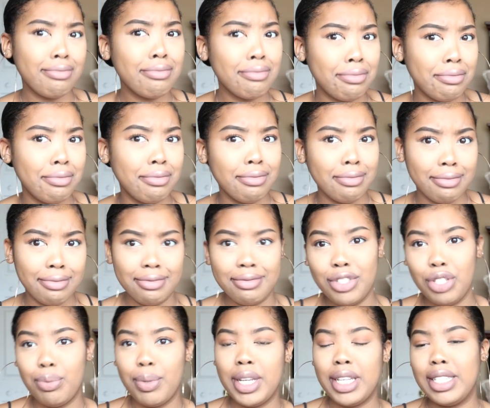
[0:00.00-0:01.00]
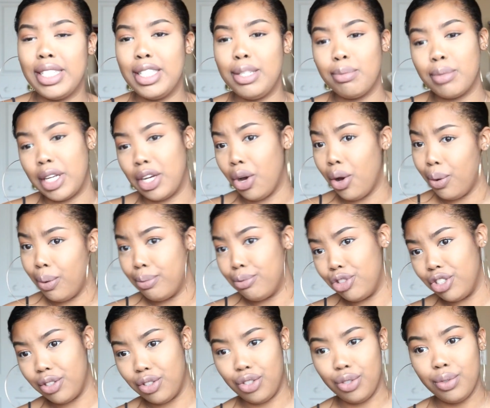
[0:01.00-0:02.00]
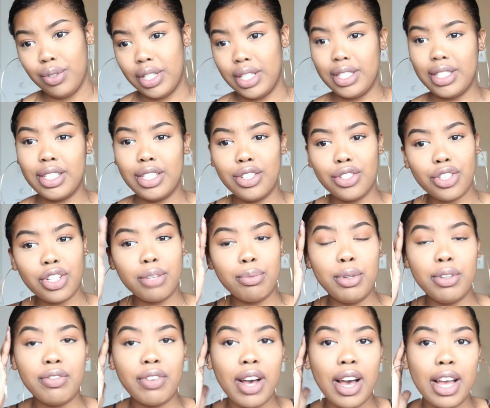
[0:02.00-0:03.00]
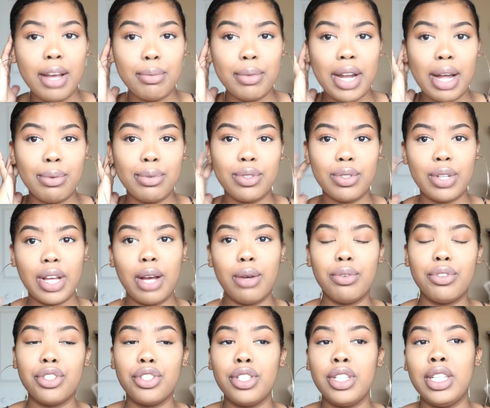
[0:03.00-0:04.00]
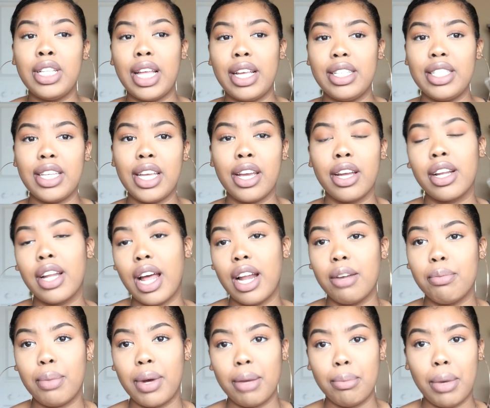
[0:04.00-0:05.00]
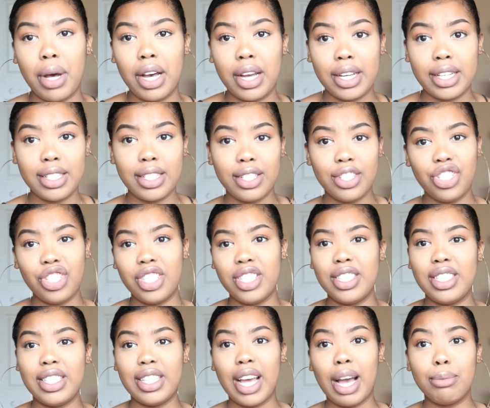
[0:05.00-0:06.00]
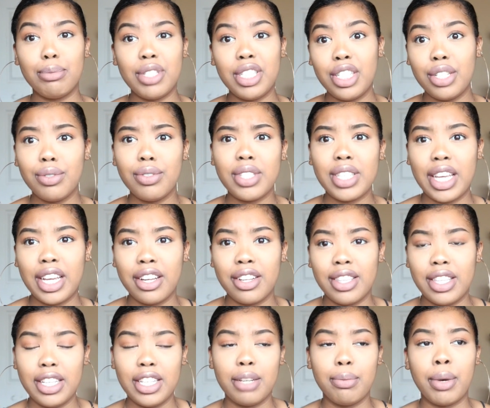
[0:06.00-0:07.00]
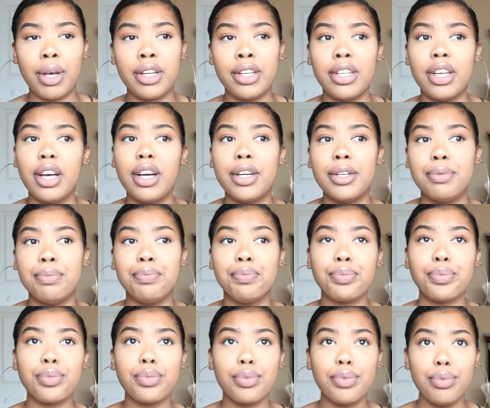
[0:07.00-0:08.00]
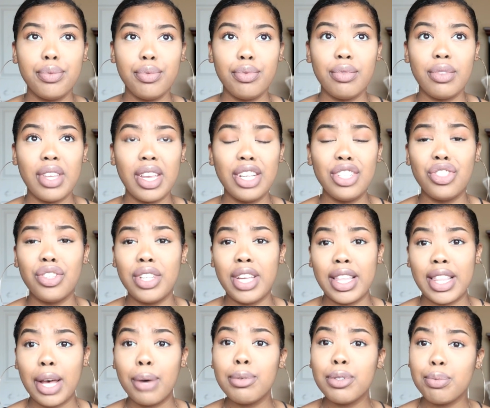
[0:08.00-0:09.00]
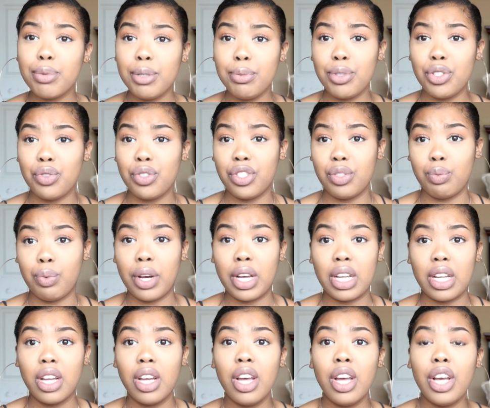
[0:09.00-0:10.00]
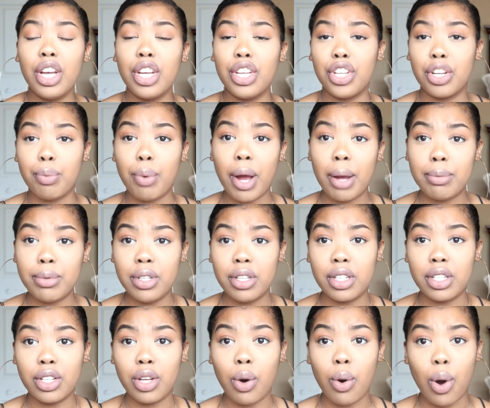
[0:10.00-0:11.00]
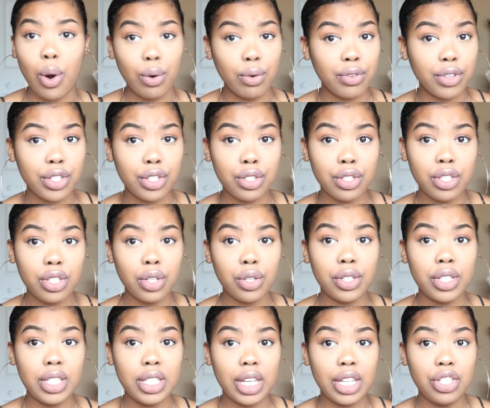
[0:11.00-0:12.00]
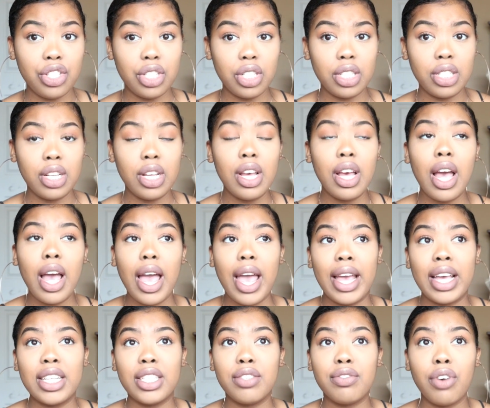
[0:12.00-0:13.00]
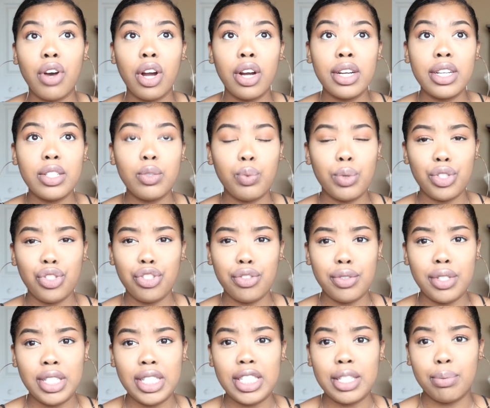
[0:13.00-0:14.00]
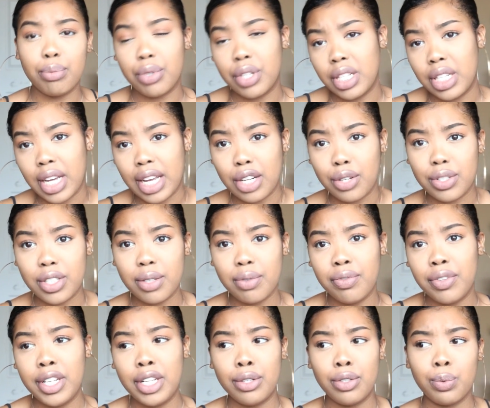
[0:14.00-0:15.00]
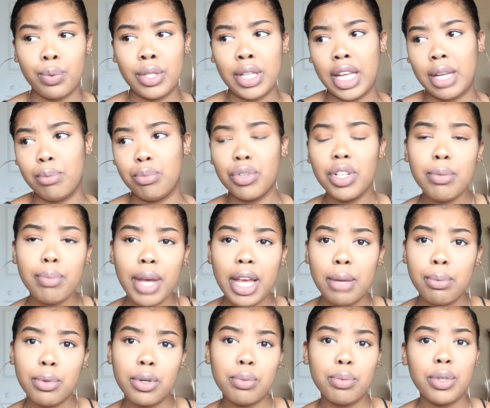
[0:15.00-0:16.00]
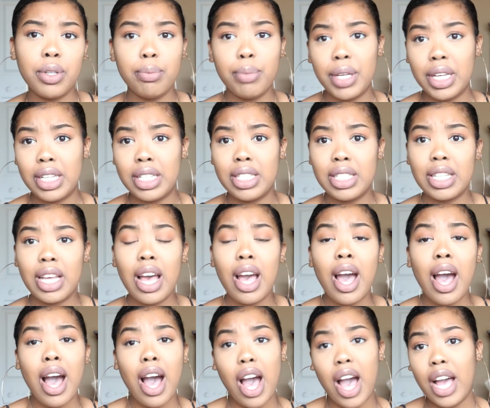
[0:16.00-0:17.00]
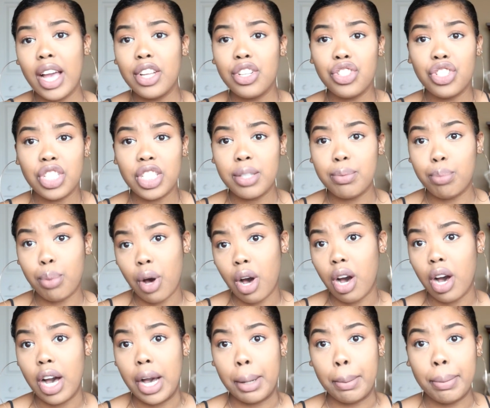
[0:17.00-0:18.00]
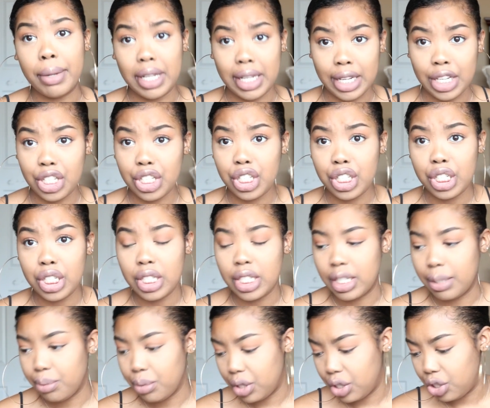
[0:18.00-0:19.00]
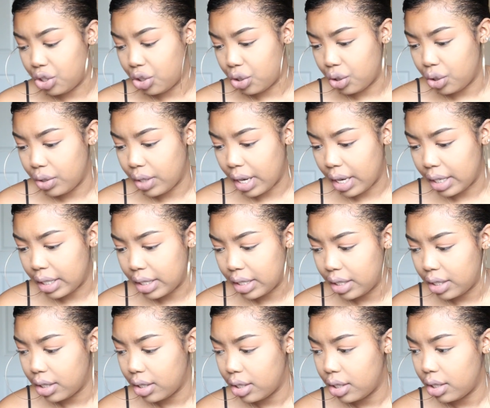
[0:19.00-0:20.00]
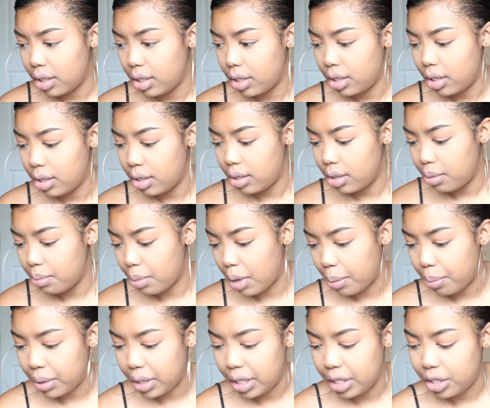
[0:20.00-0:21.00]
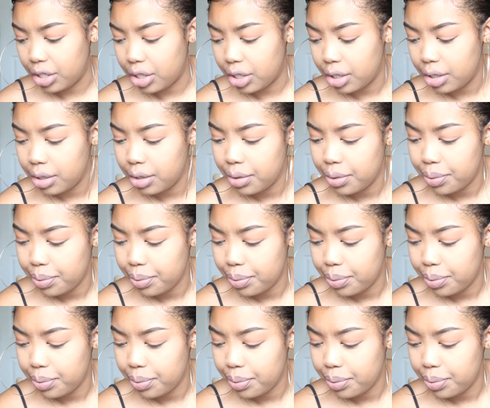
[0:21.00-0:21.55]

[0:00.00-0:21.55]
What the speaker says: you're making it seem like, oh, just do this and you're gonna be fine. But I was really like scared out of my mind. Just, I'm still scared thinking about it. So yeah, that was pretty much just what you're probably gonna go over in nursing orientation. As far as what you'll need to bring, I know some videos were like, bring paper, bring pens. I just bought a planner, and I'm gonna show you guys my planner.